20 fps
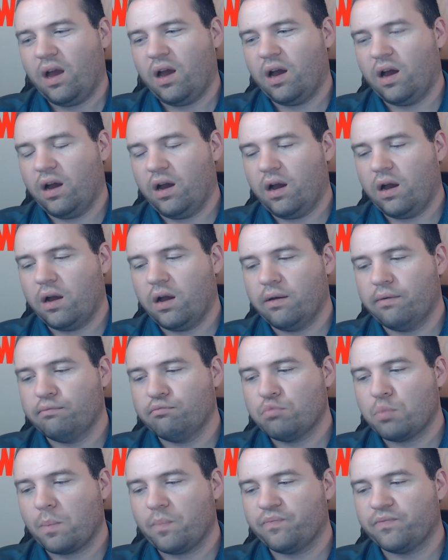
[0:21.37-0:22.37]
Um,
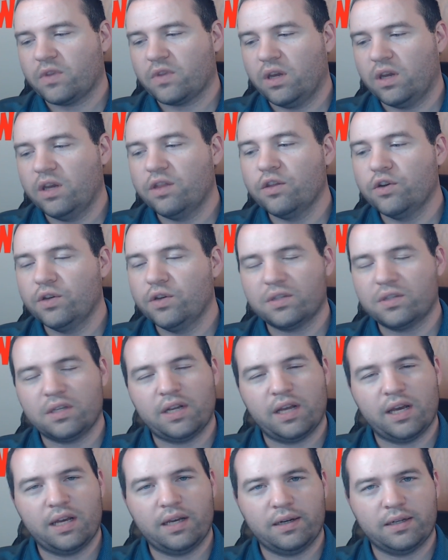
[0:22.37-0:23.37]
in the news
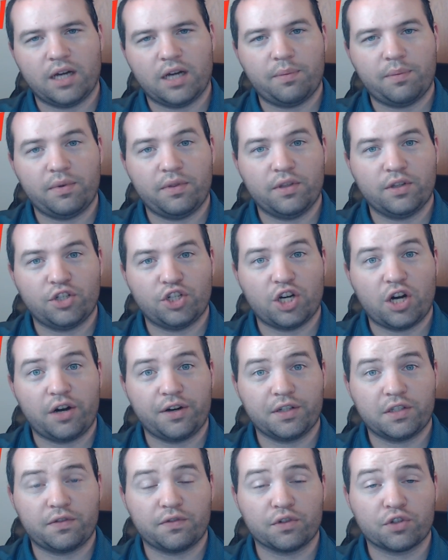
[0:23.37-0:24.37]
today, top in the
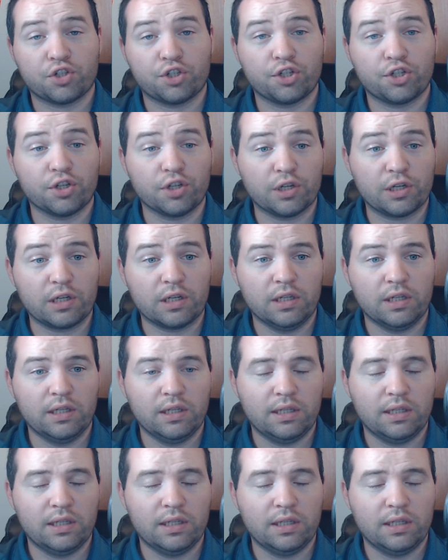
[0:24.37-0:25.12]
charts for sure,